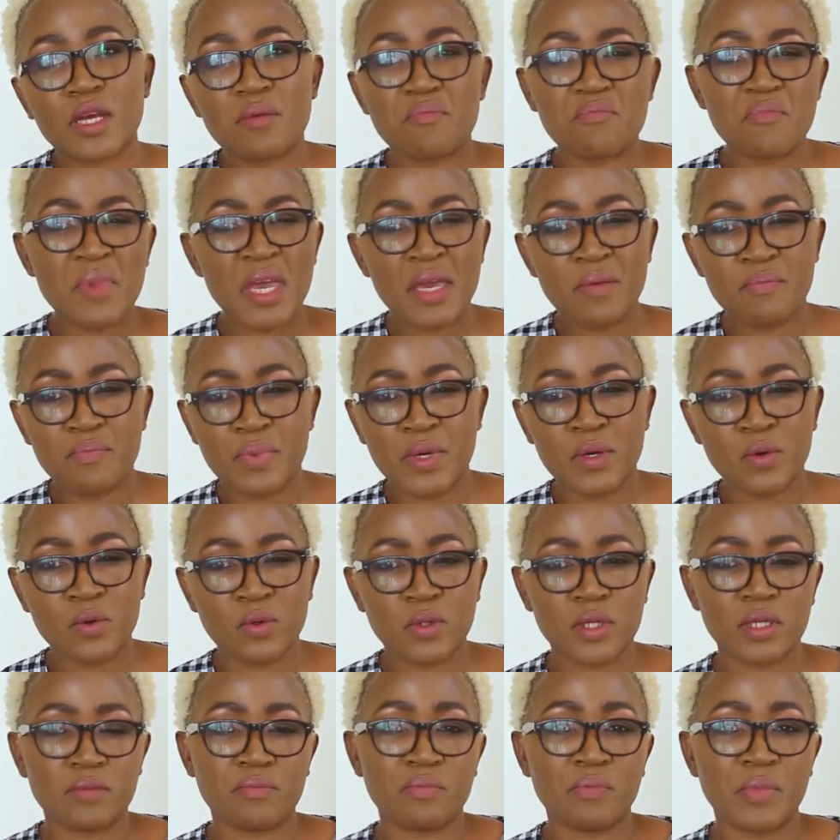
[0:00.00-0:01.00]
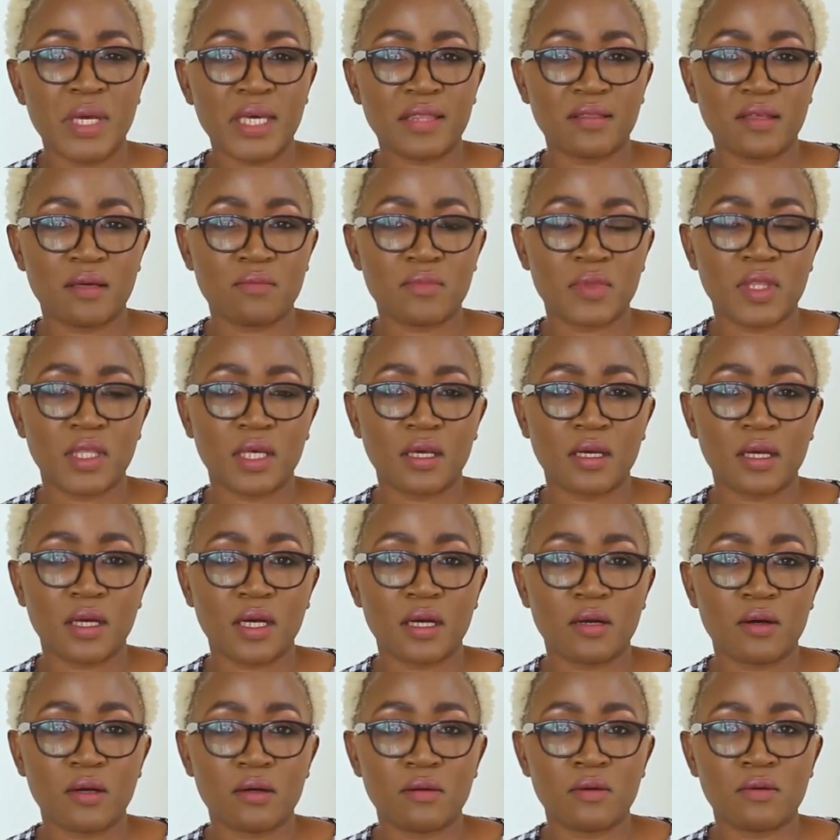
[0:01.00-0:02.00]
maybe will make them think
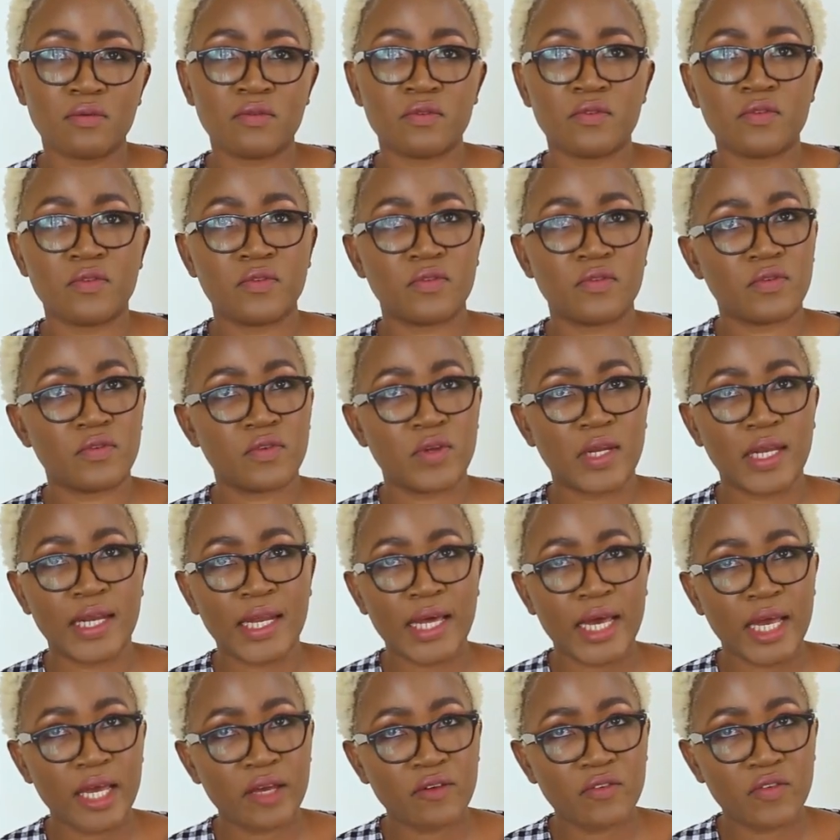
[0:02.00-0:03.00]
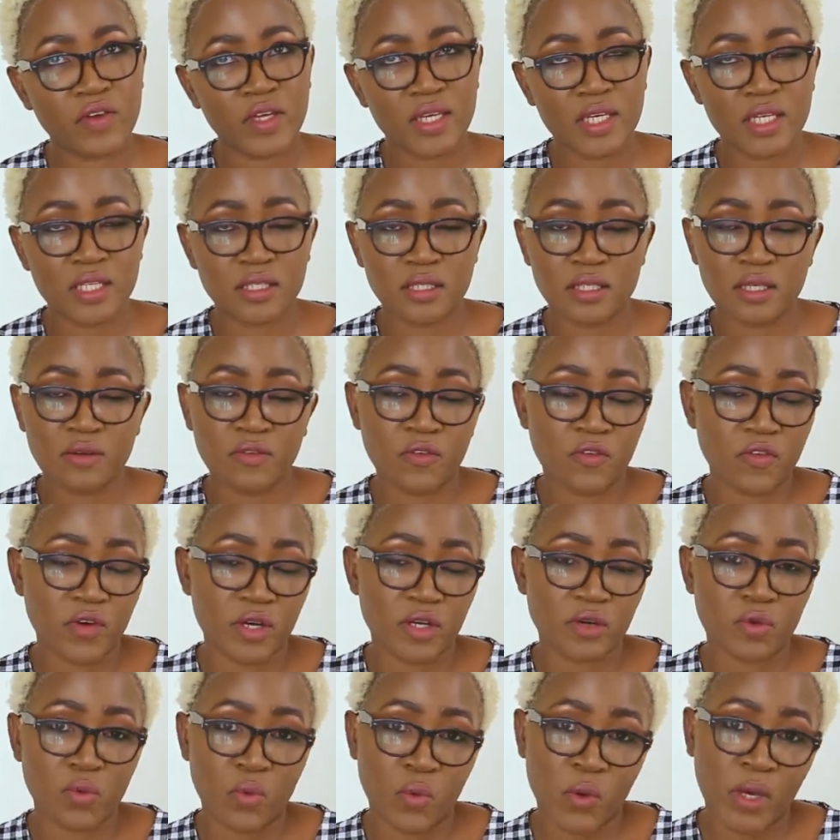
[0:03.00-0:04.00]
of life in a
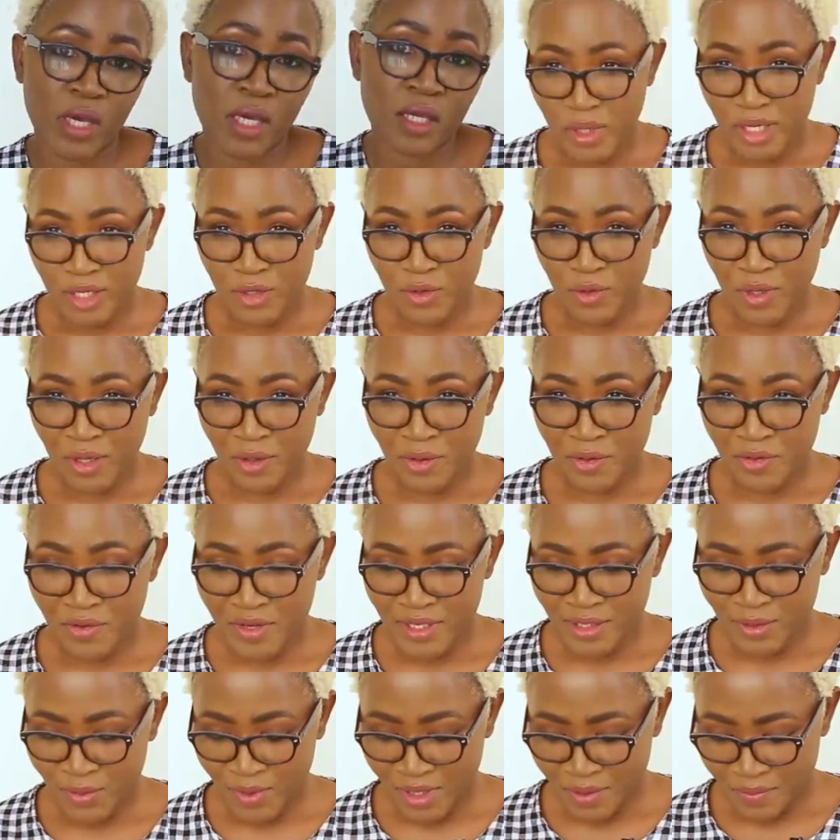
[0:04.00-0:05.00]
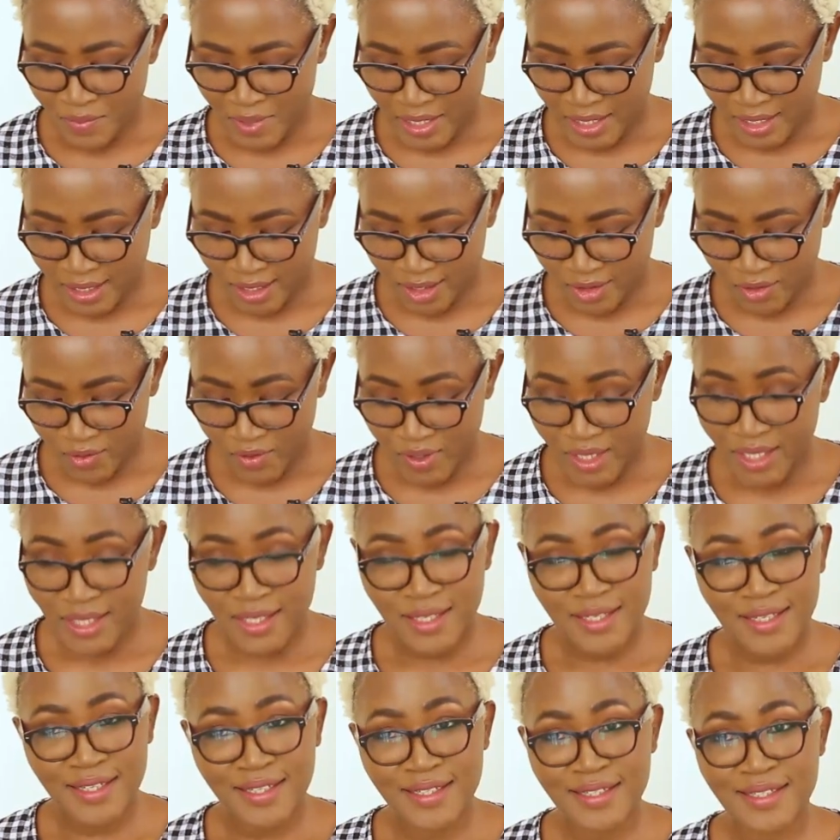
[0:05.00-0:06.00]
different way. Why do I always wear black and
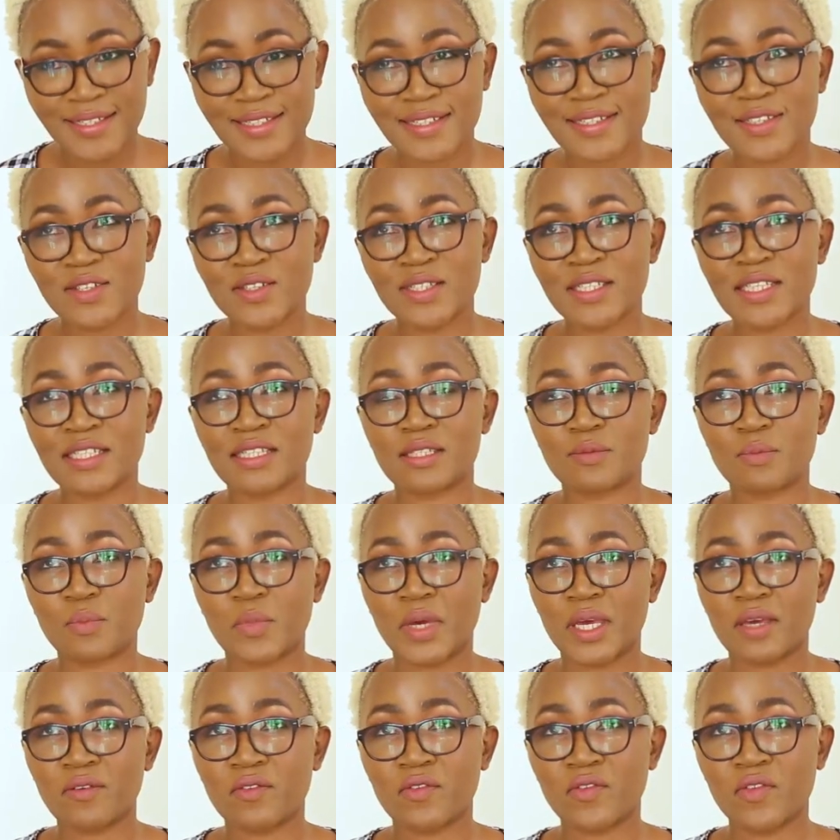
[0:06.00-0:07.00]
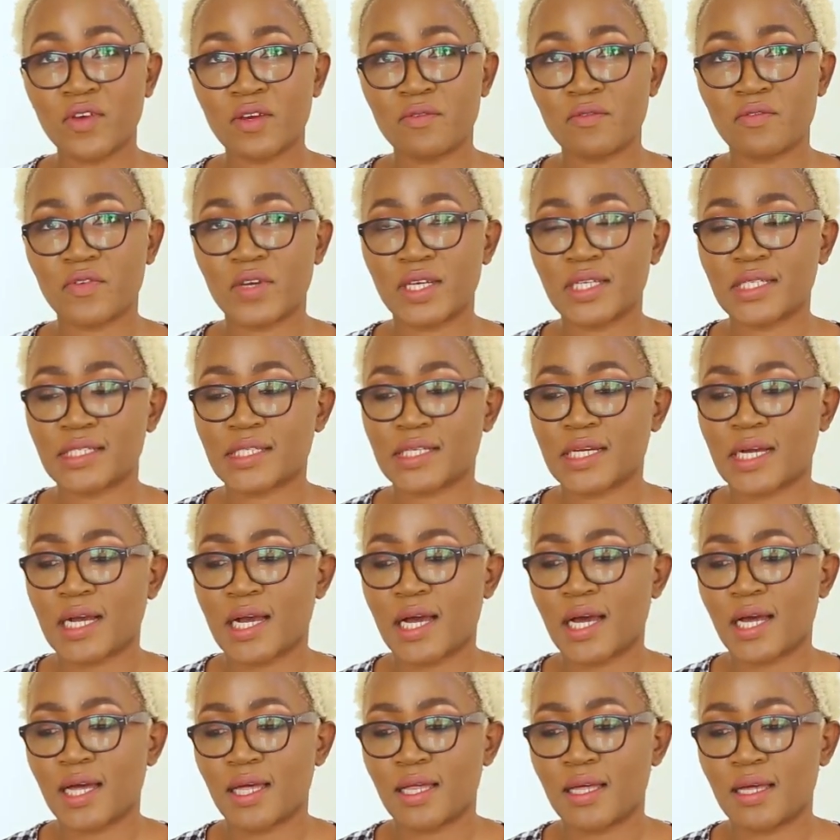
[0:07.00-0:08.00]
white? Because it's my favorite
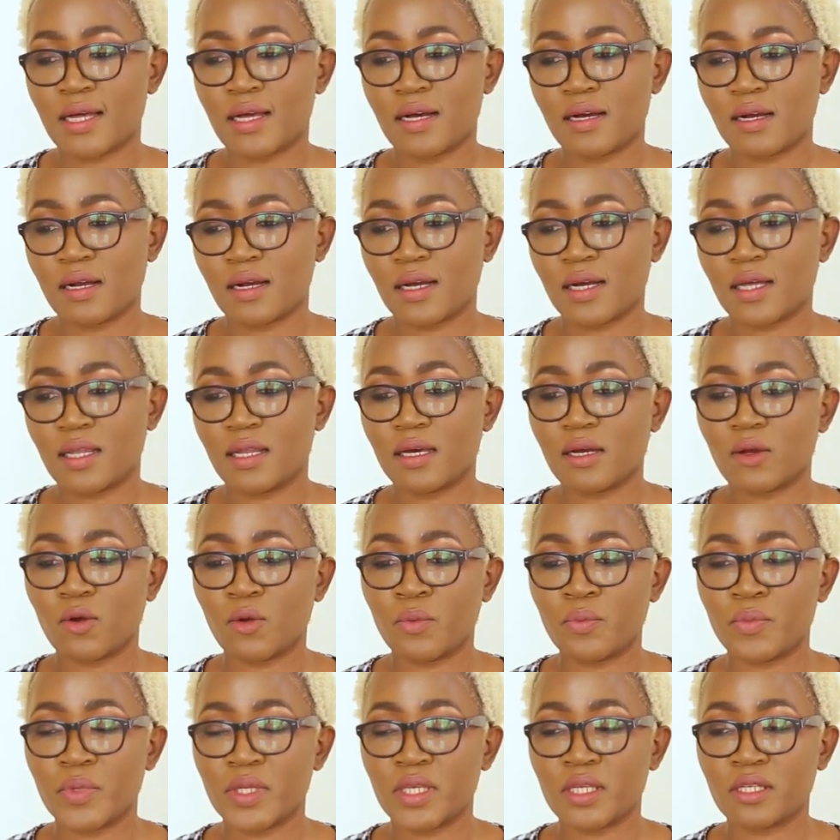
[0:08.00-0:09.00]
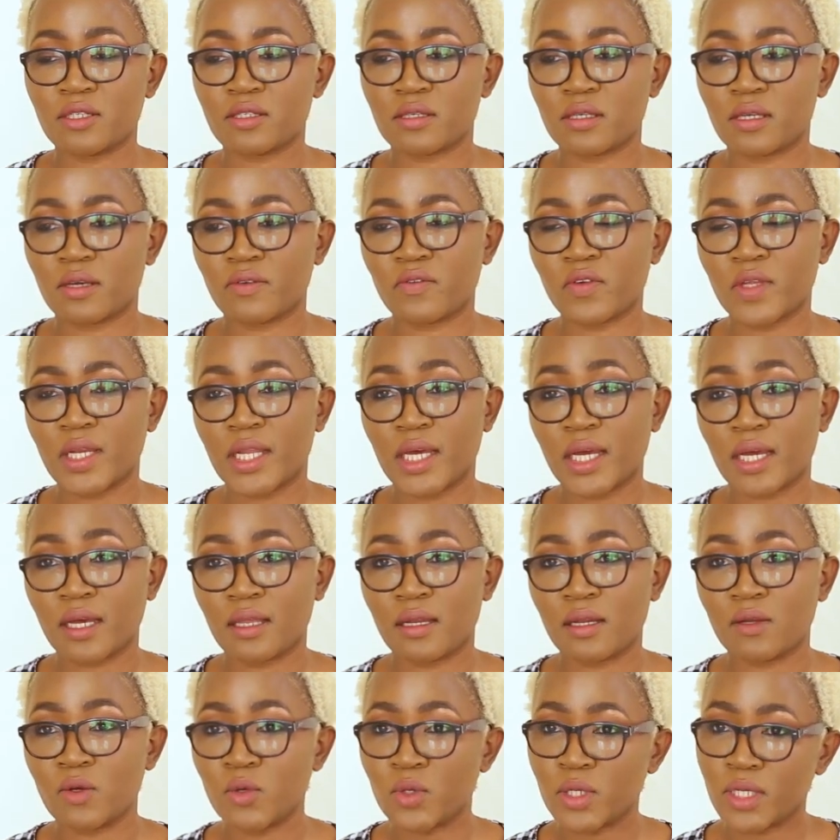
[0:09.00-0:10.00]
co uh, color combination. I feel like I
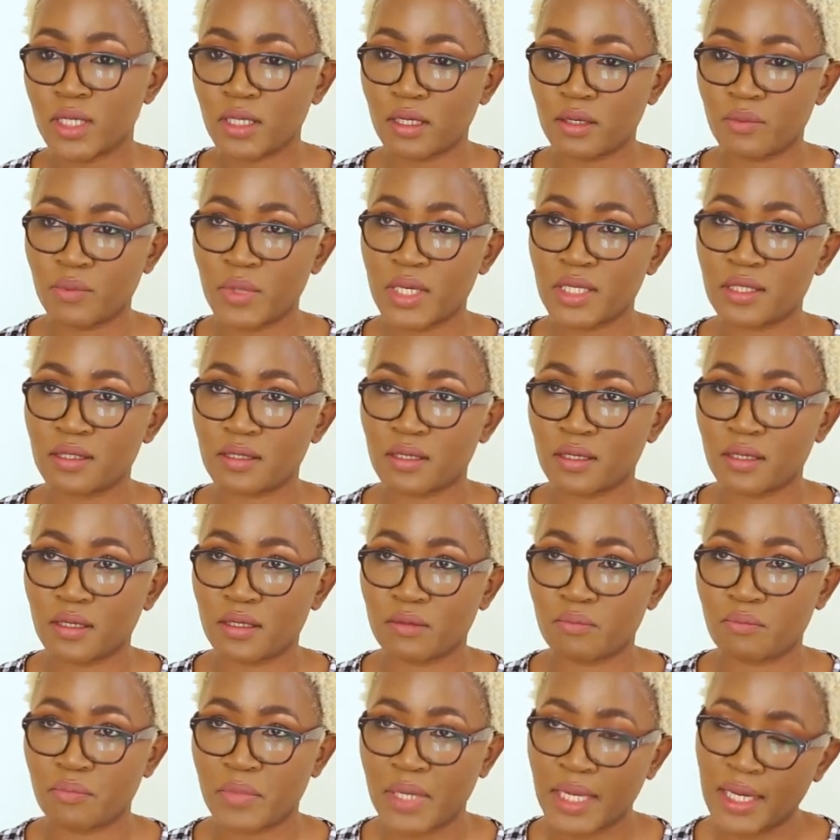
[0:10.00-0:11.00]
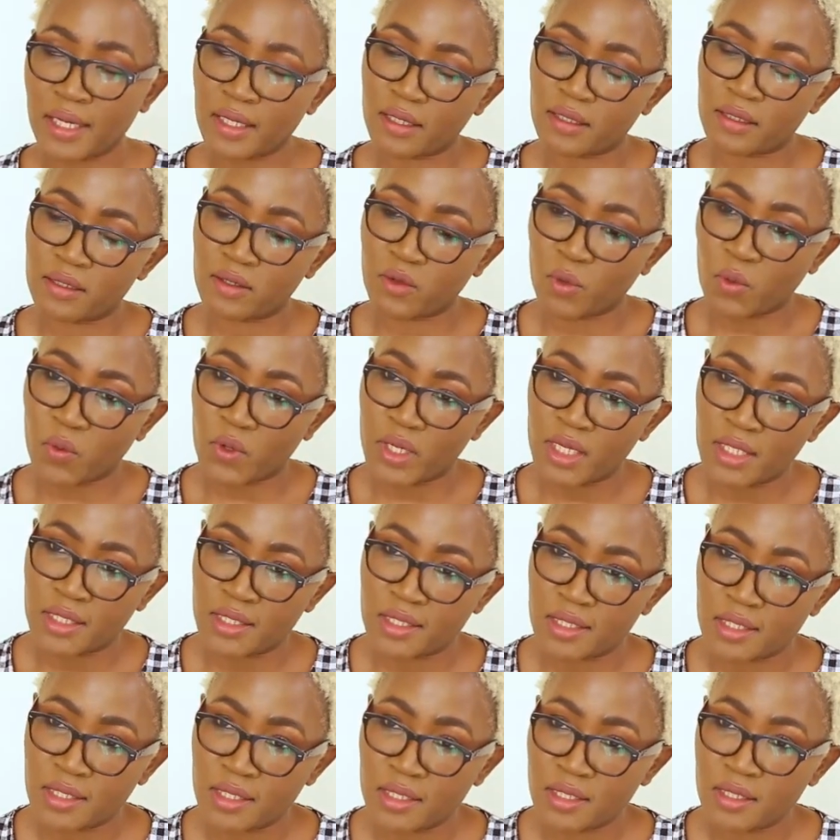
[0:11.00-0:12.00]
look amazing in black and
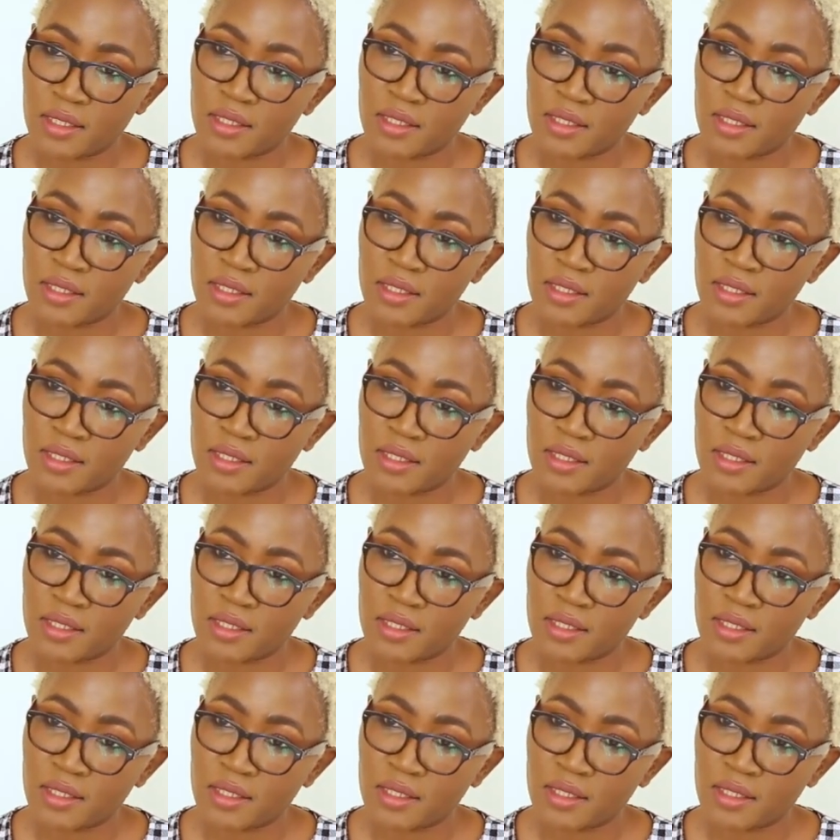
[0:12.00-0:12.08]
white.